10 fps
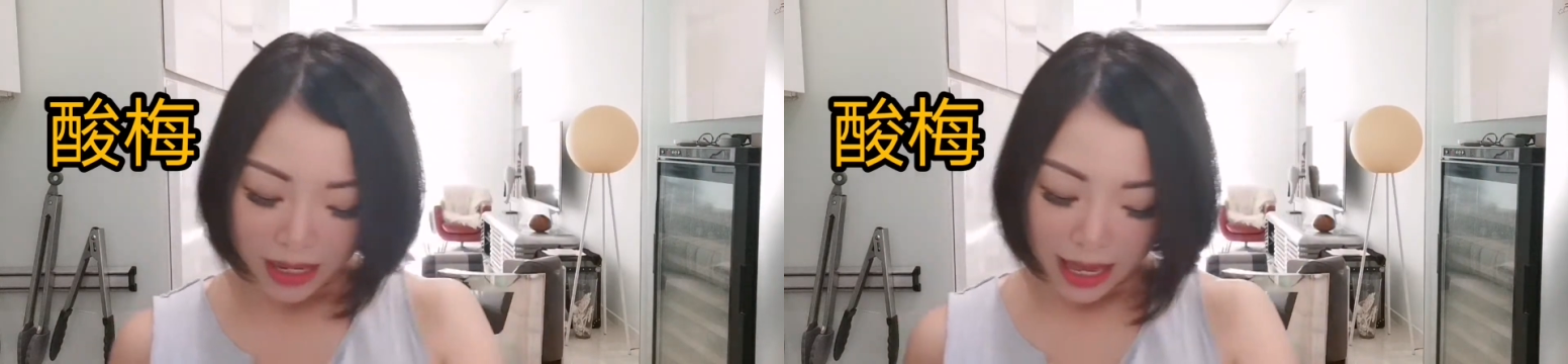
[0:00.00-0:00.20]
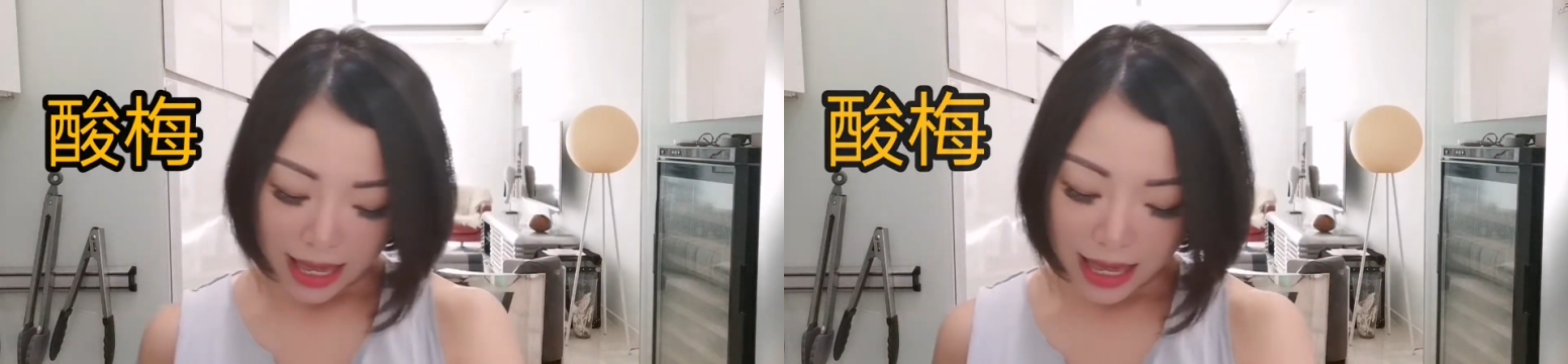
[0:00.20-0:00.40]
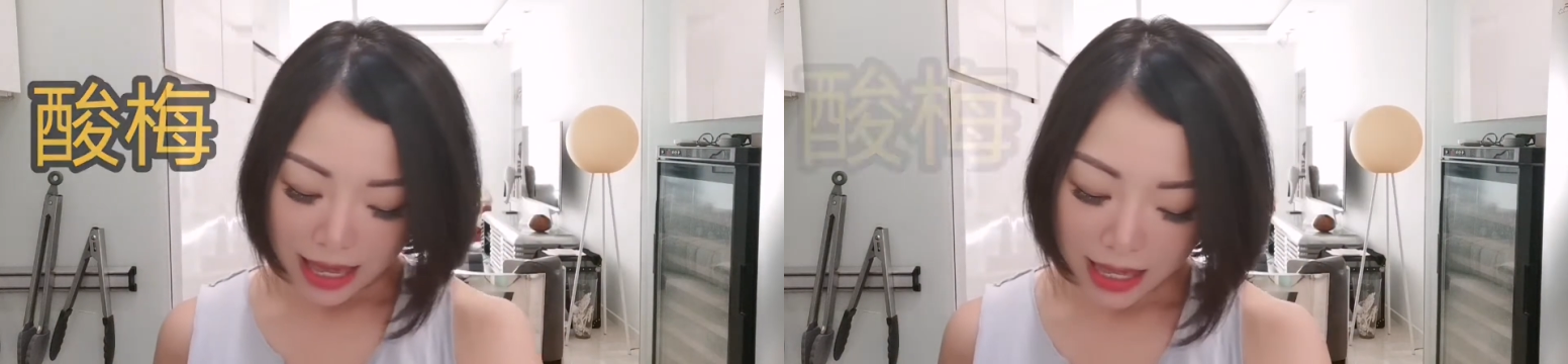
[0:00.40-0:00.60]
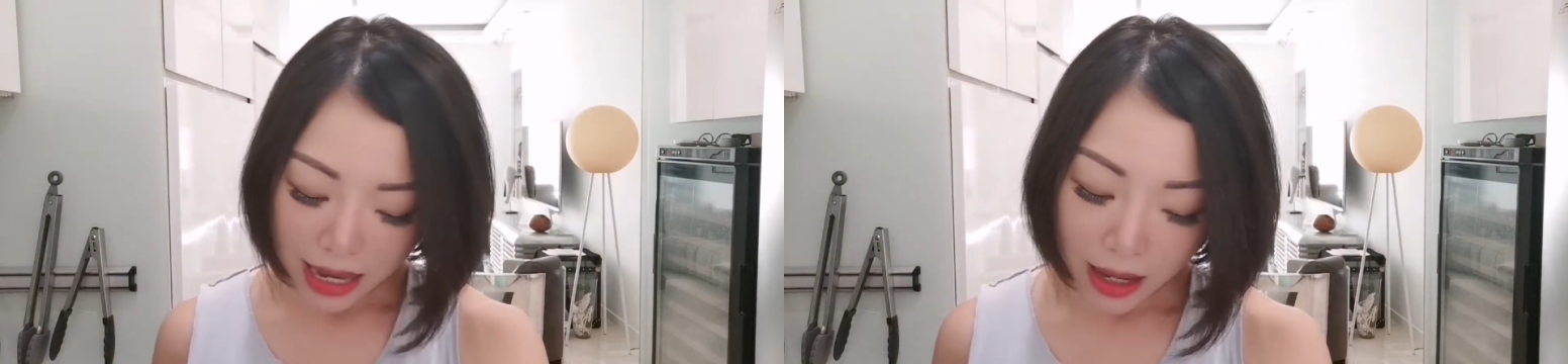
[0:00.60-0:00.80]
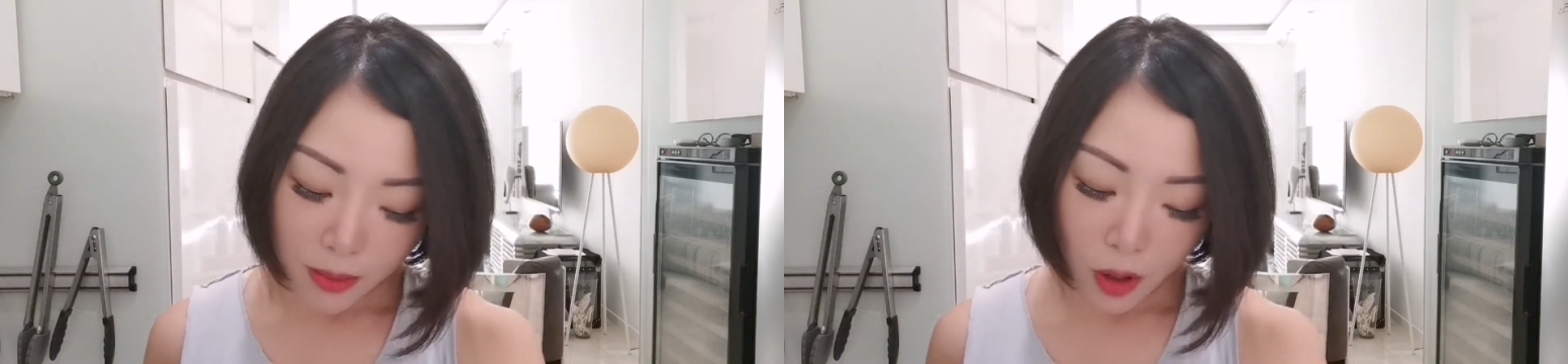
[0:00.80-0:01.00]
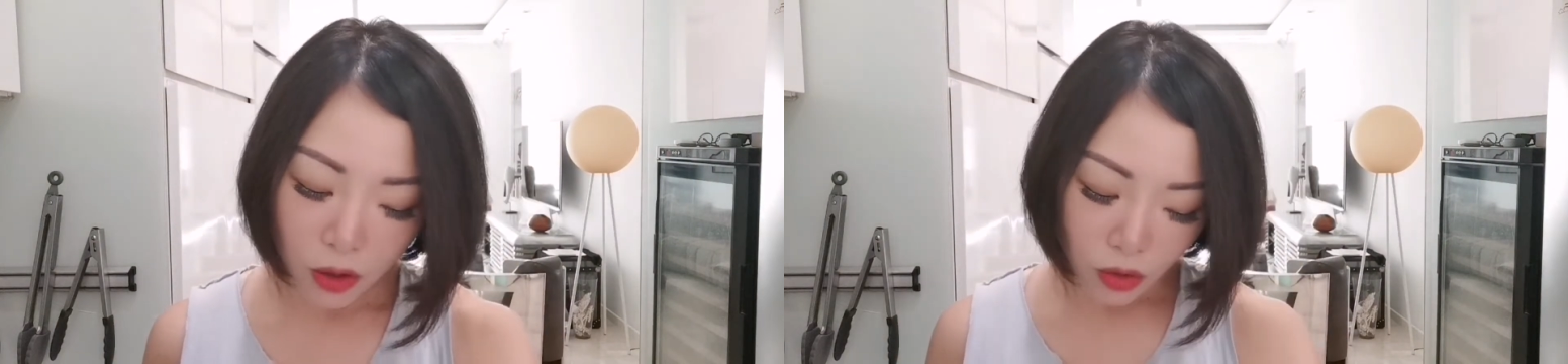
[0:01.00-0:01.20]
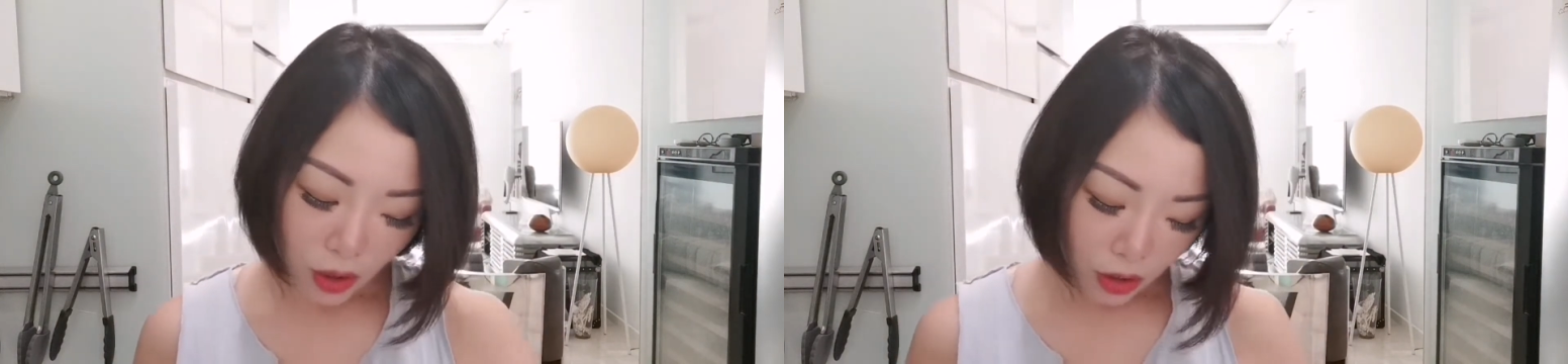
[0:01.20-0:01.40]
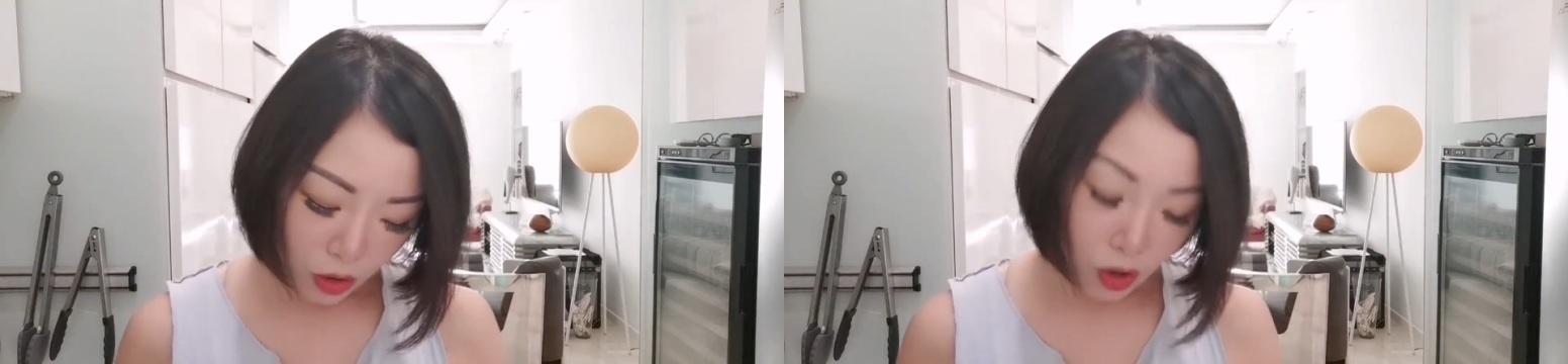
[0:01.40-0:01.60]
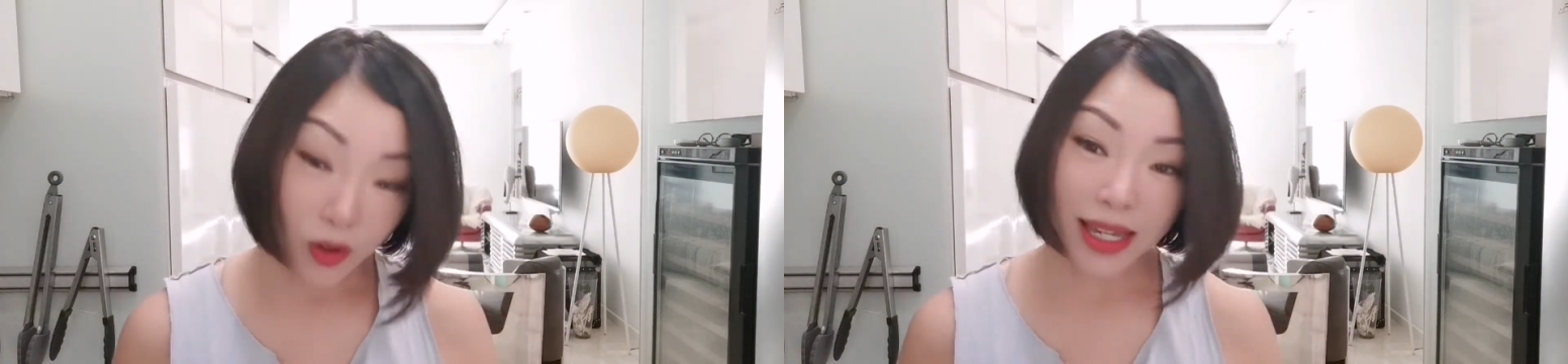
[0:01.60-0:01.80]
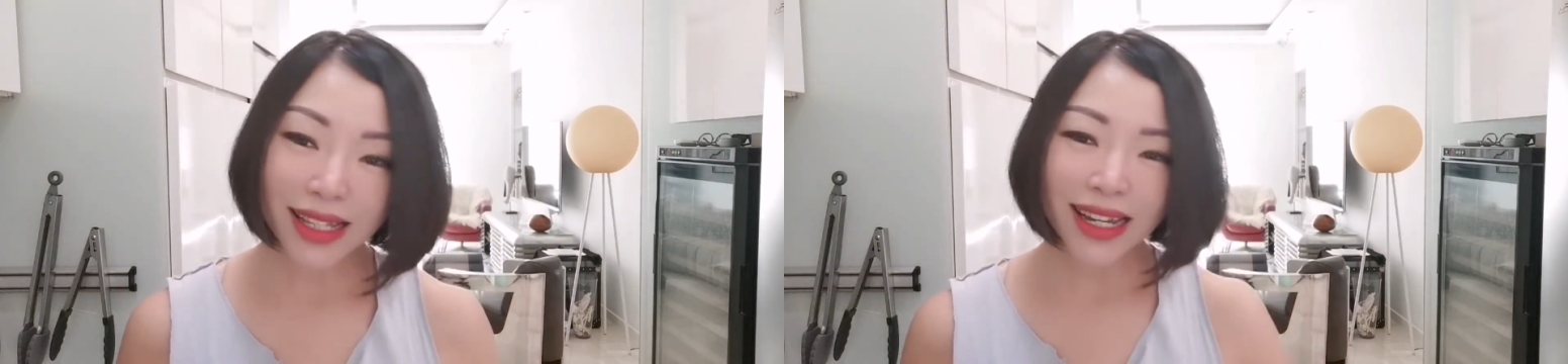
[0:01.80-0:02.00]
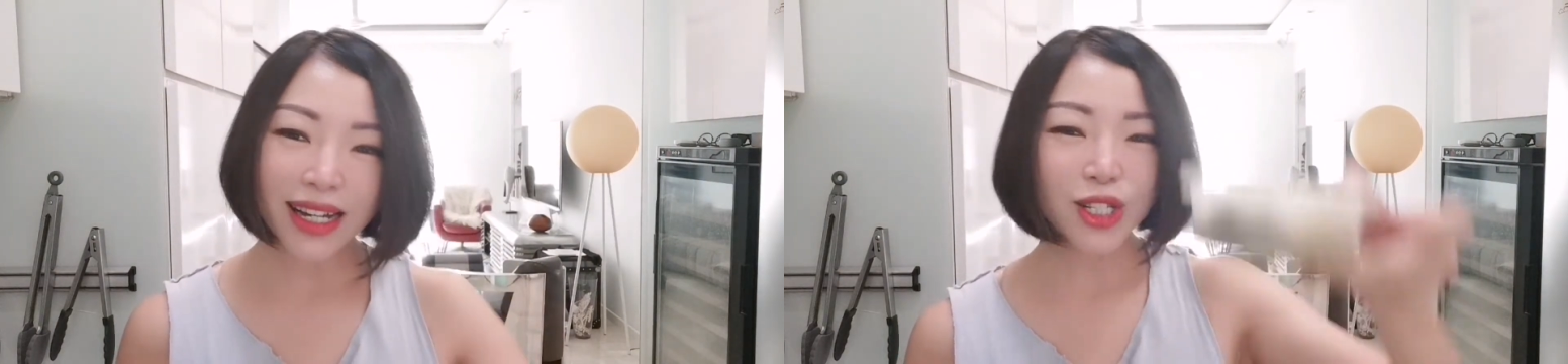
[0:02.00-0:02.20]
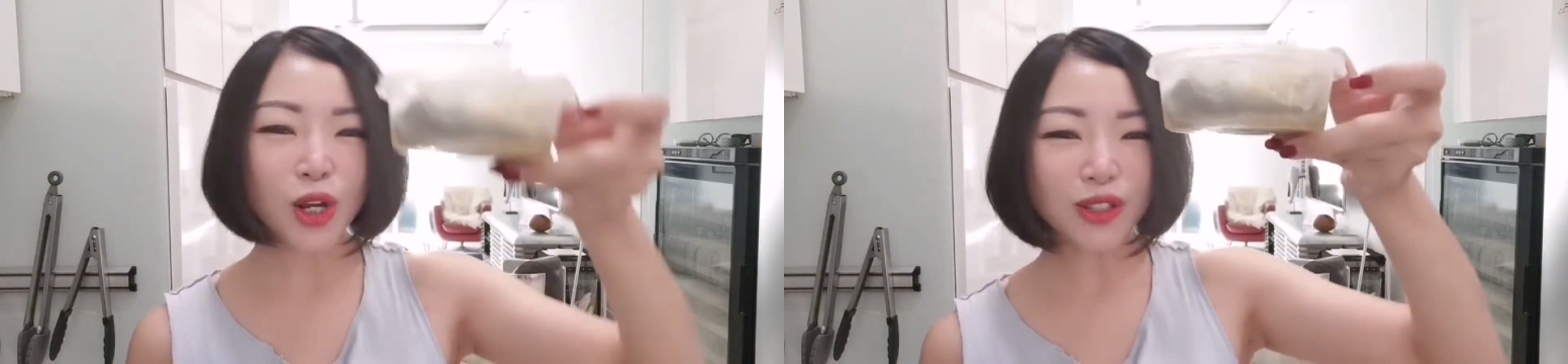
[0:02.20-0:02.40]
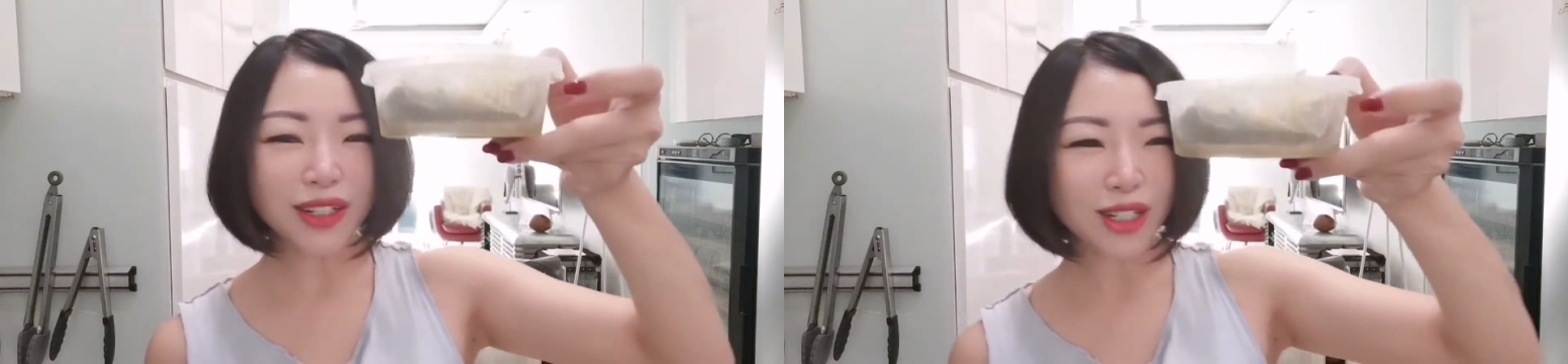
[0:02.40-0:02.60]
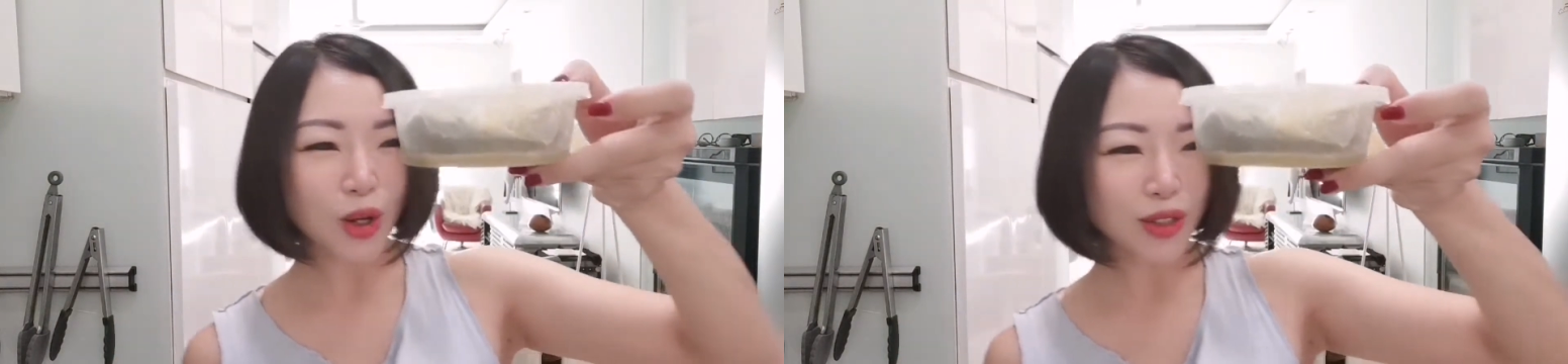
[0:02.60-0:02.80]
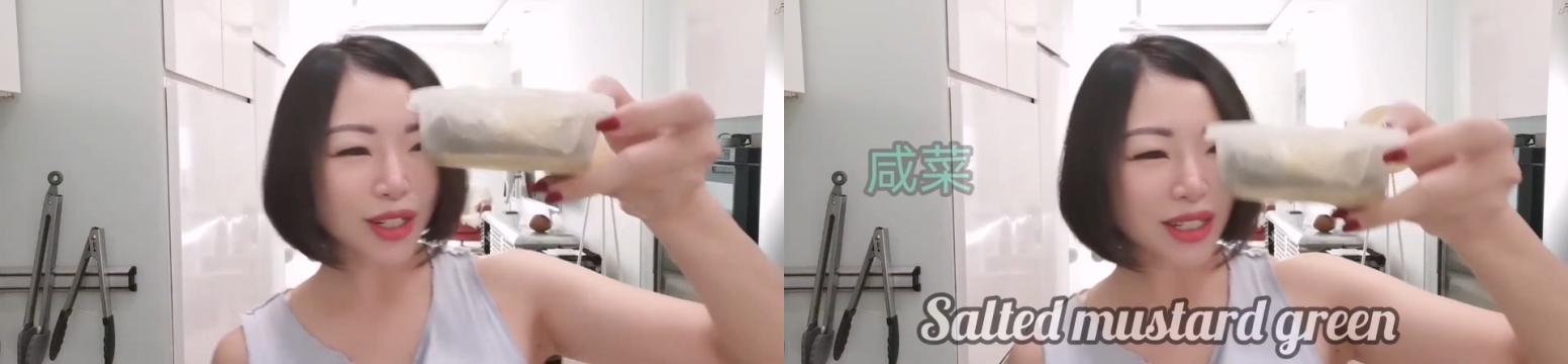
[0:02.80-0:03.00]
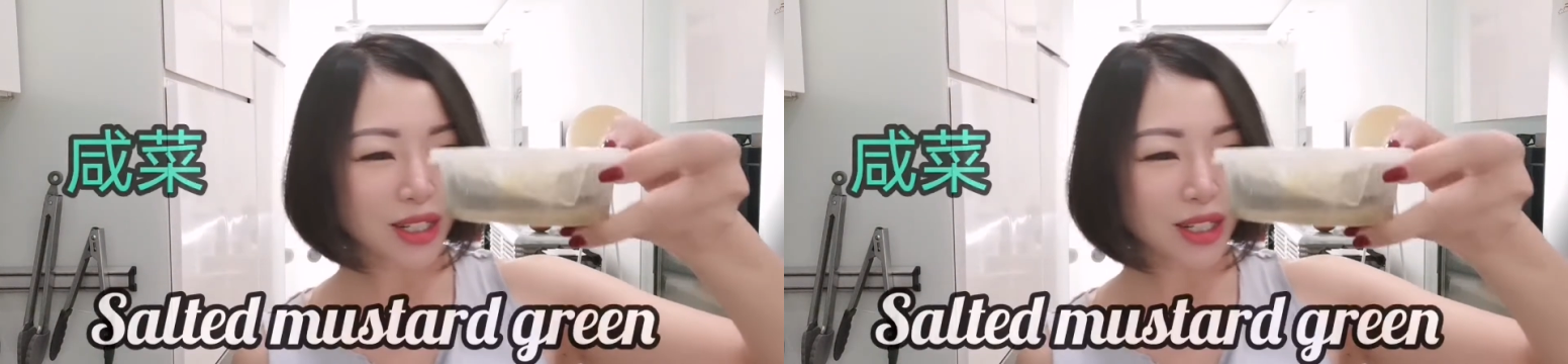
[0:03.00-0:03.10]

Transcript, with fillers: And I'm also going to throw in a salted, salted,